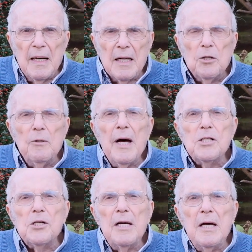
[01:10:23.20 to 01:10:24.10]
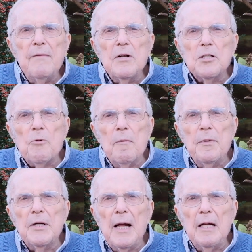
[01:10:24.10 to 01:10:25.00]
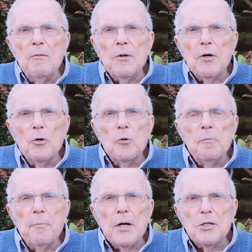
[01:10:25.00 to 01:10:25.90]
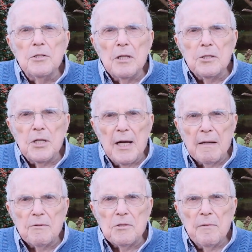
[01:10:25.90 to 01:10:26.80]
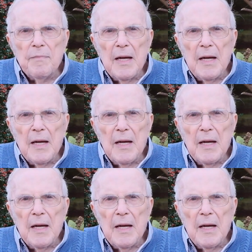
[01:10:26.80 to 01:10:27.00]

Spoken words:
And could I say, even as we've been dealing with our own personal selves,